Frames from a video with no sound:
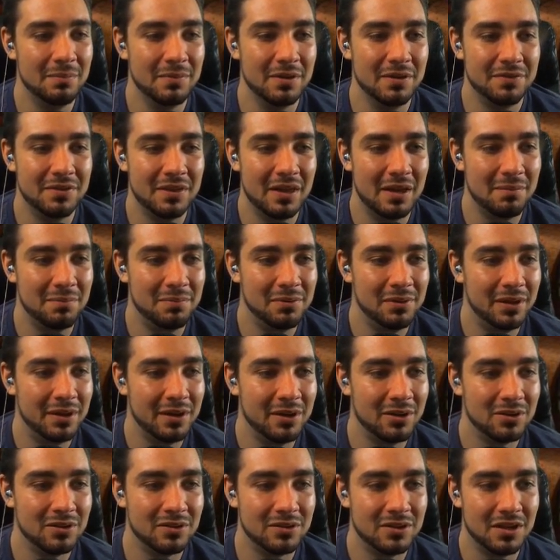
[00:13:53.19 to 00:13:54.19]
If that
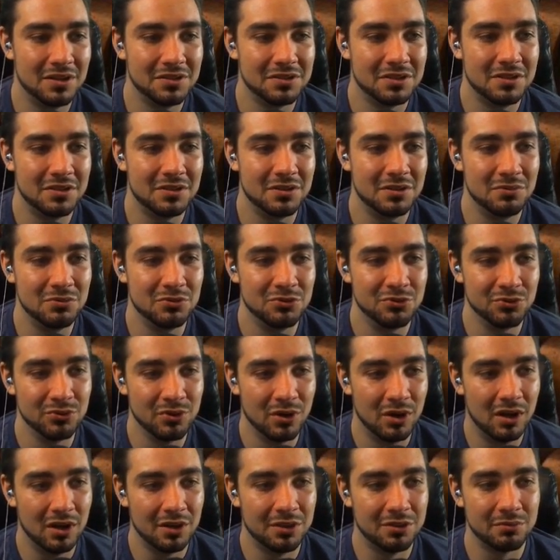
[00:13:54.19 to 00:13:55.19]
player doesn't, you draw